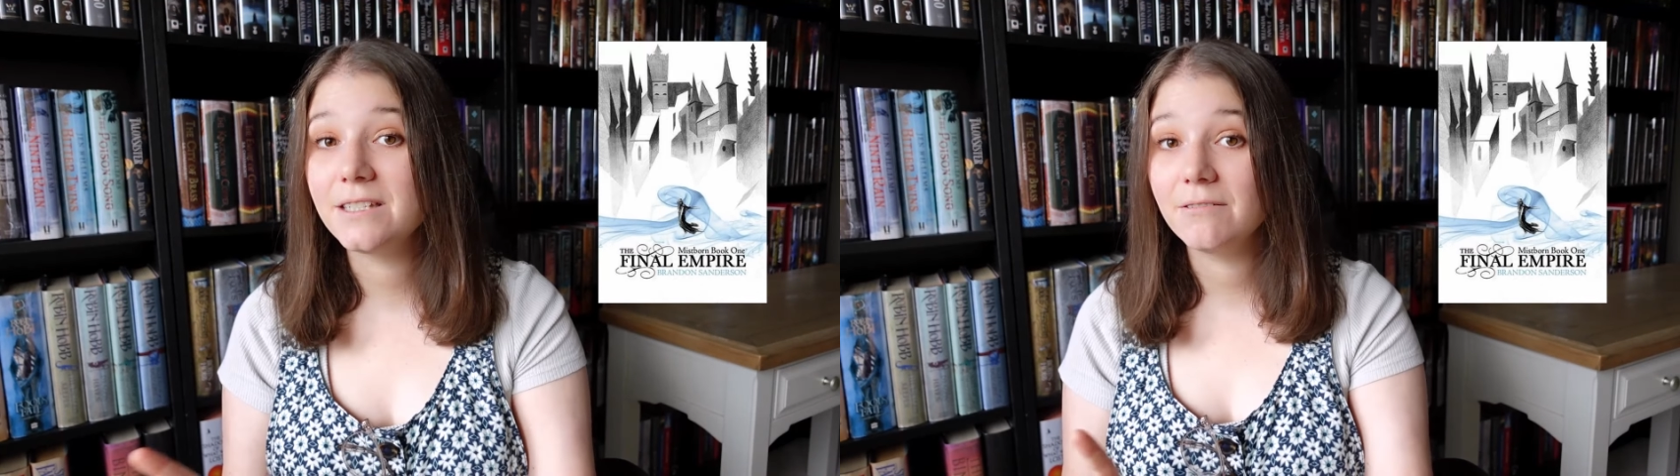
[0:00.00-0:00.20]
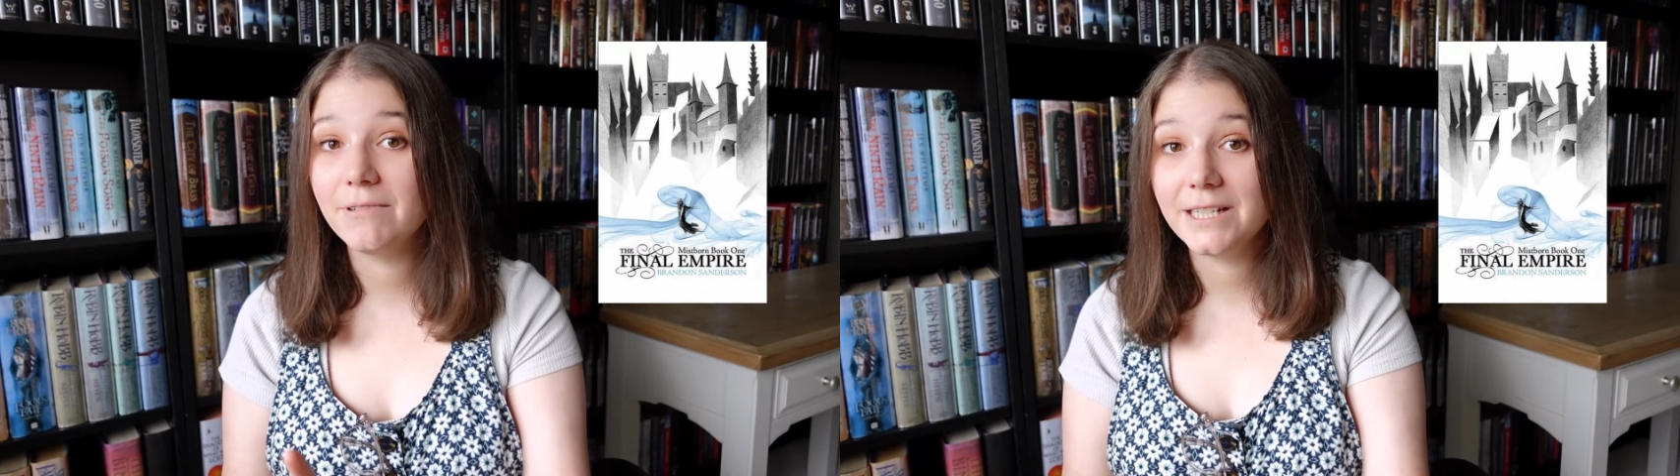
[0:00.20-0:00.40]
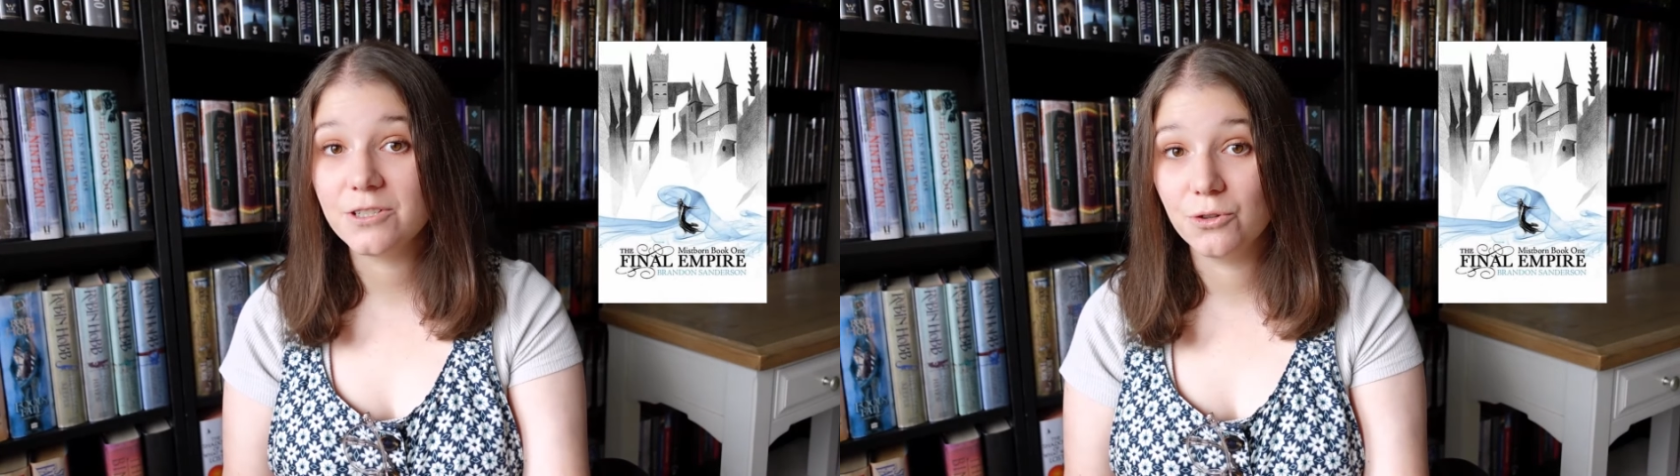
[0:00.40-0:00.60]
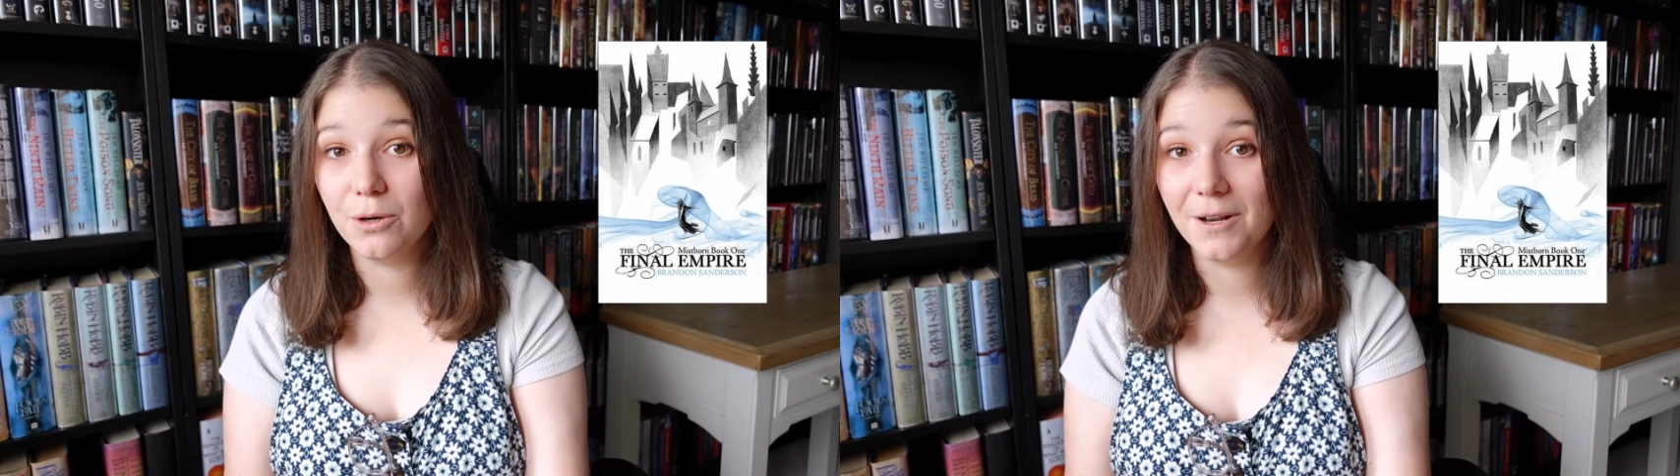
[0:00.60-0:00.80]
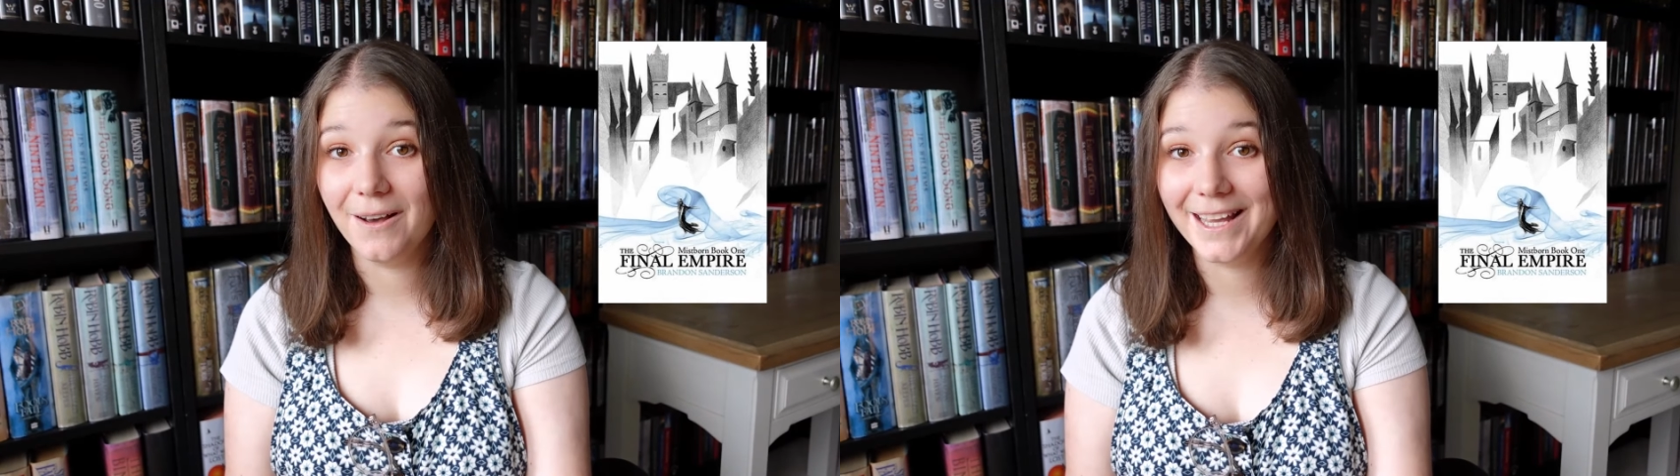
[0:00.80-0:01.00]
to read
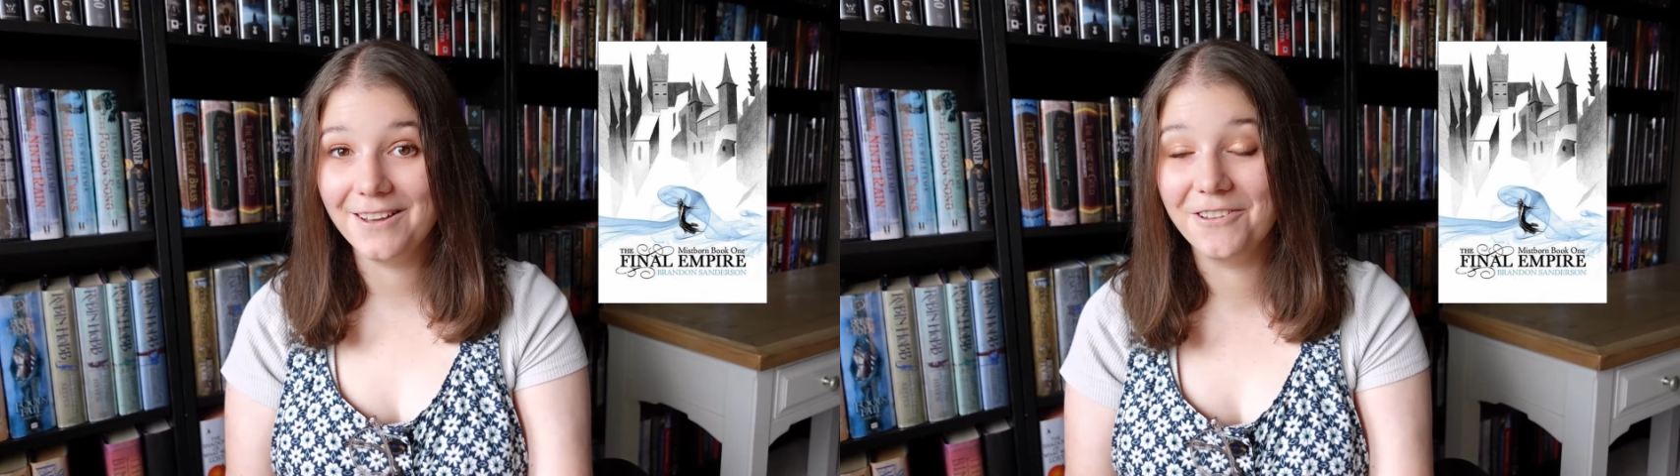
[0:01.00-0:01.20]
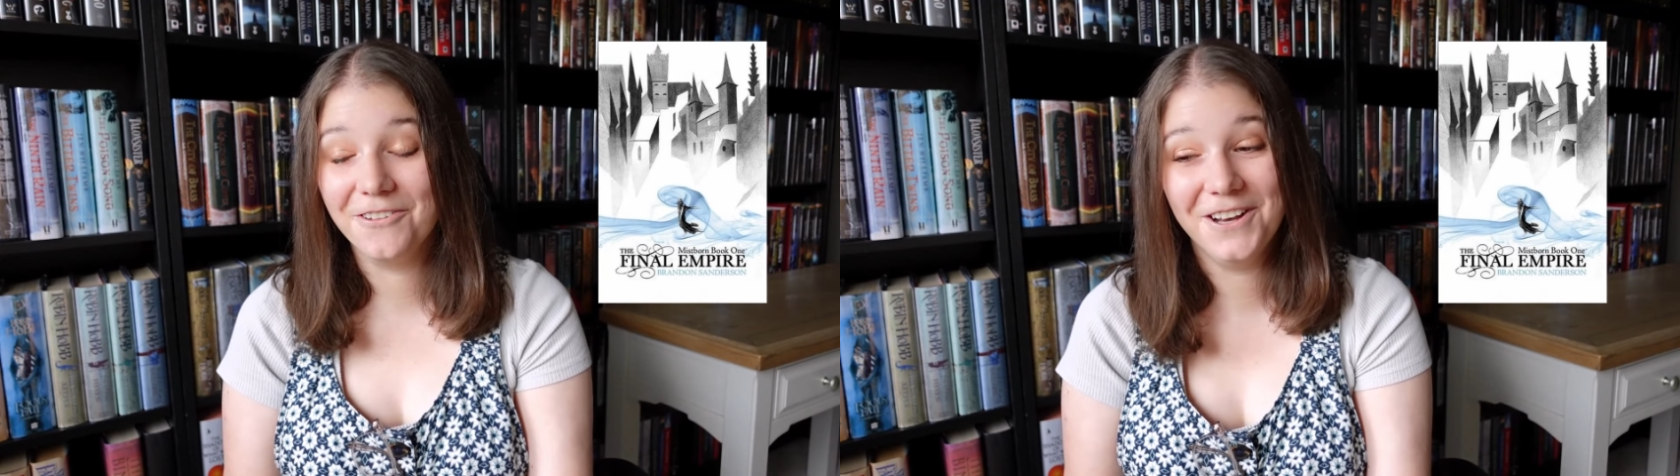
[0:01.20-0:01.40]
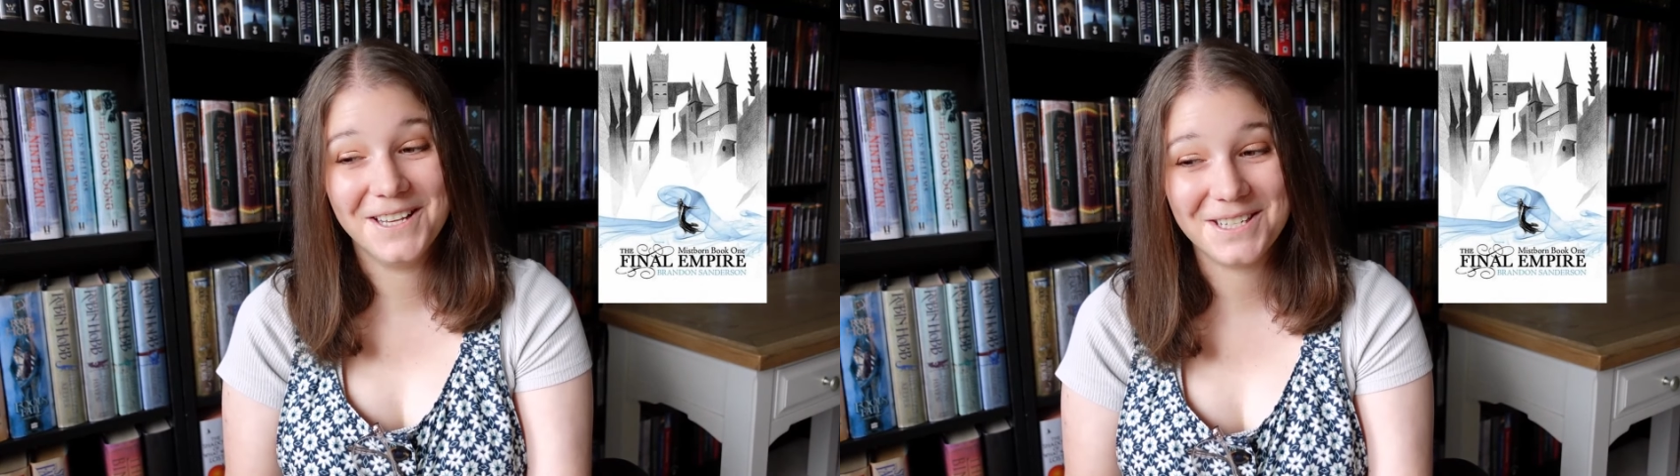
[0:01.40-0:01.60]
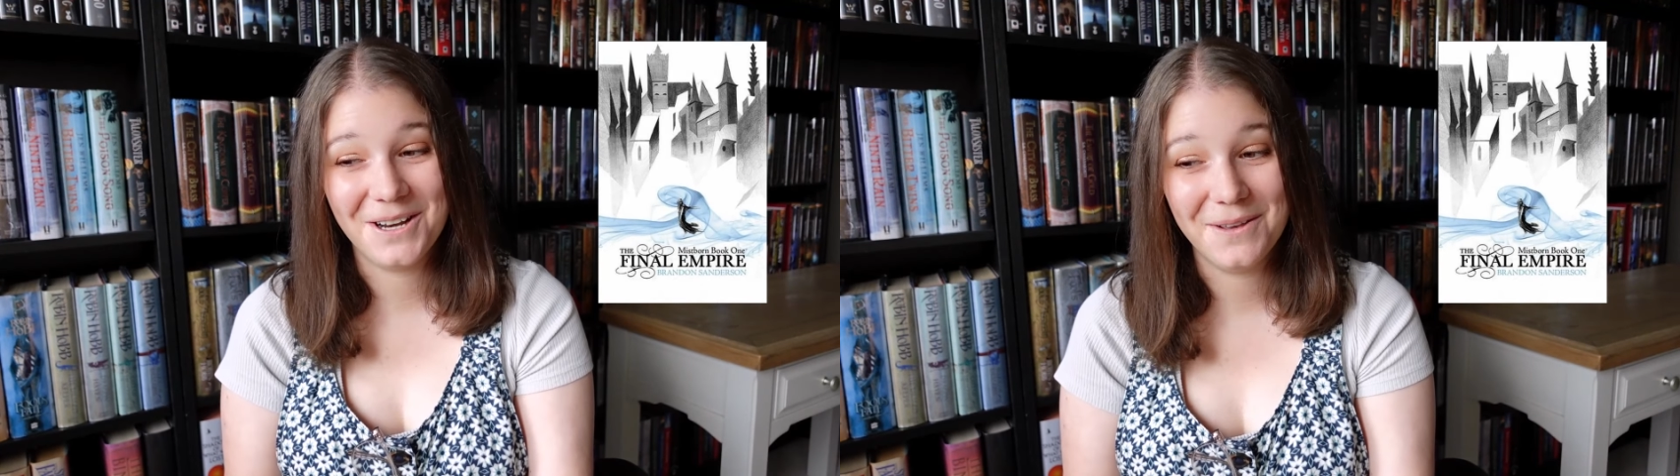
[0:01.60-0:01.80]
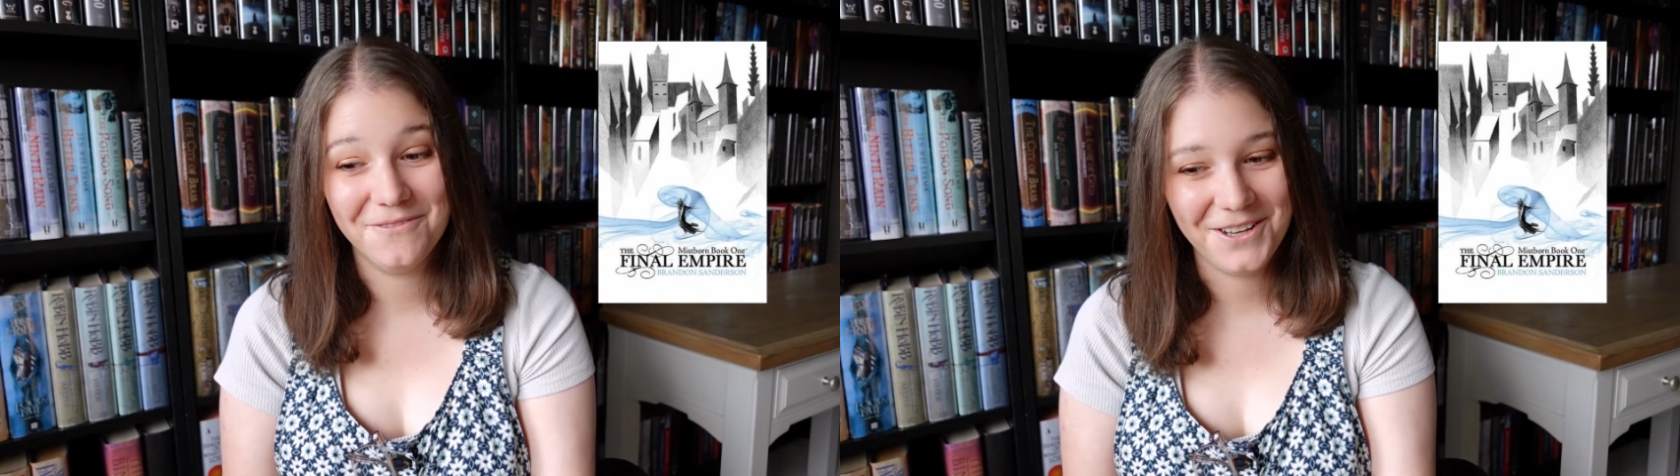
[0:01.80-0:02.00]
Stormlight for the first
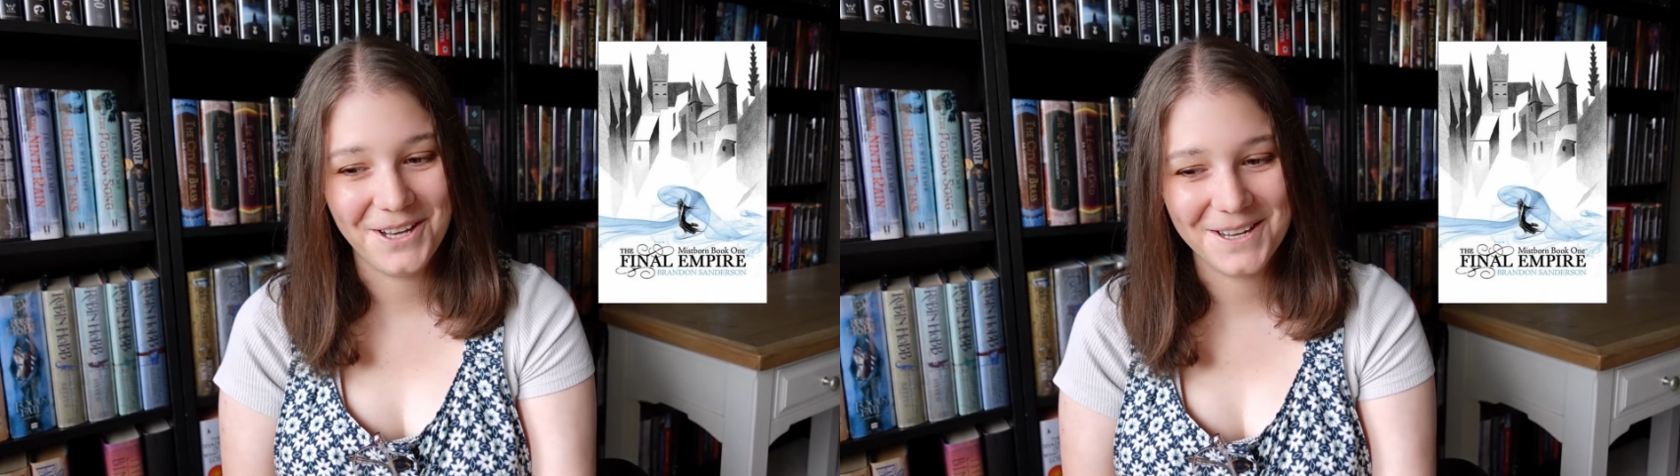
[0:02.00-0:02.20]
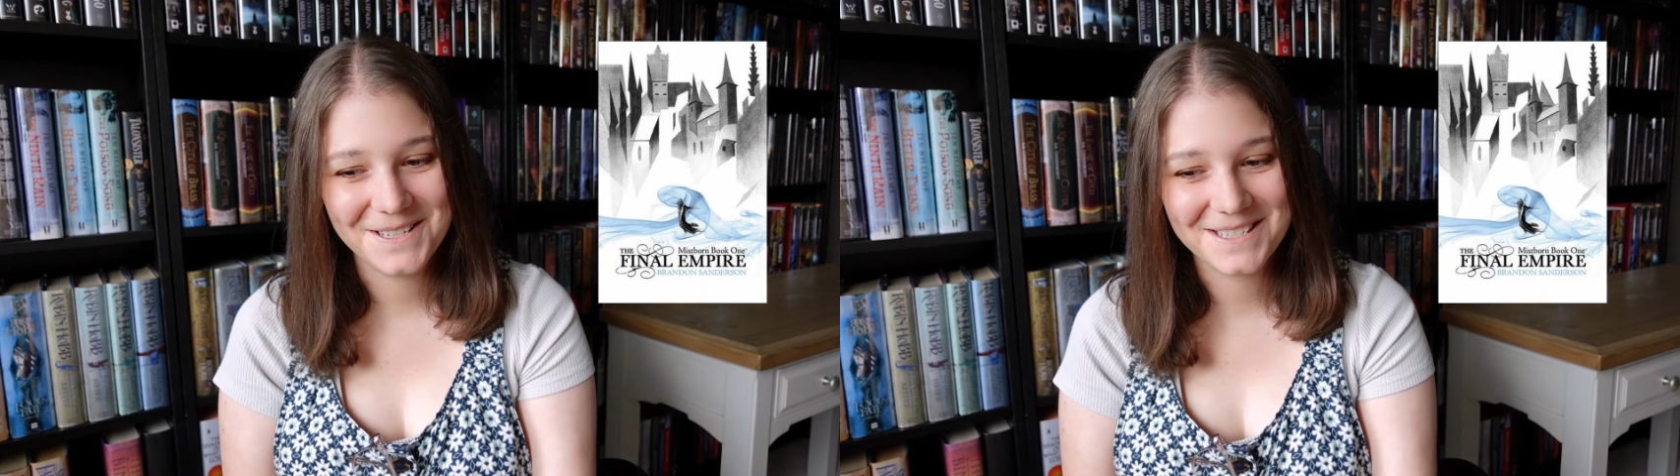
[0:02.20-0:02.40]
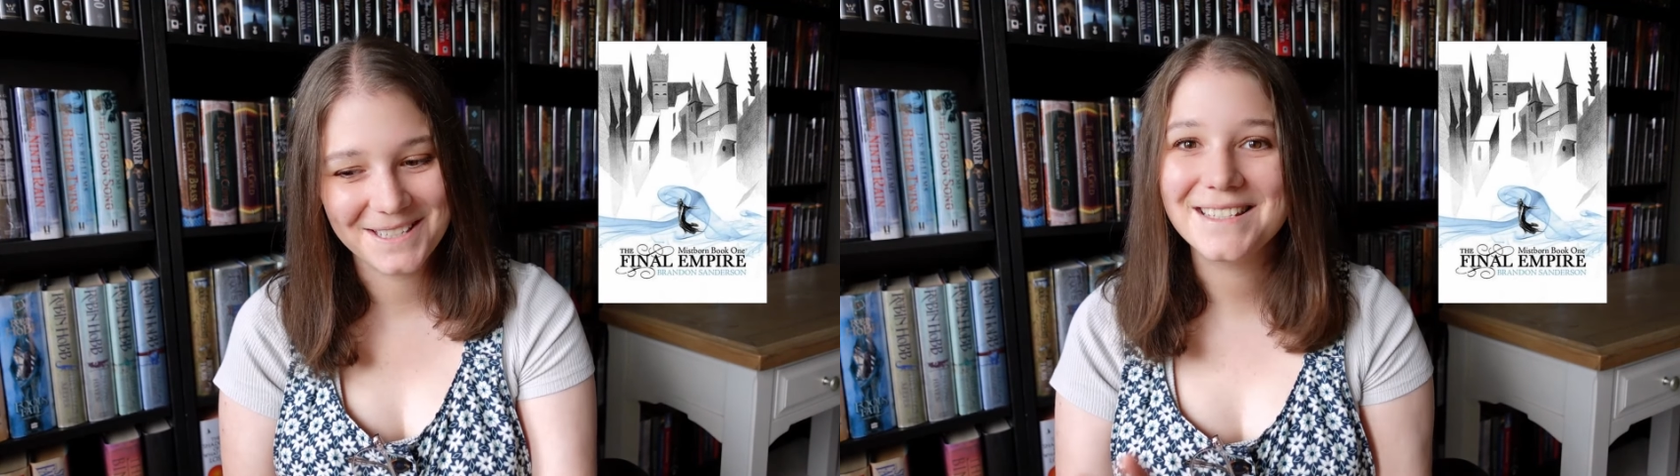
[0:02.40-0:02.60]
time first.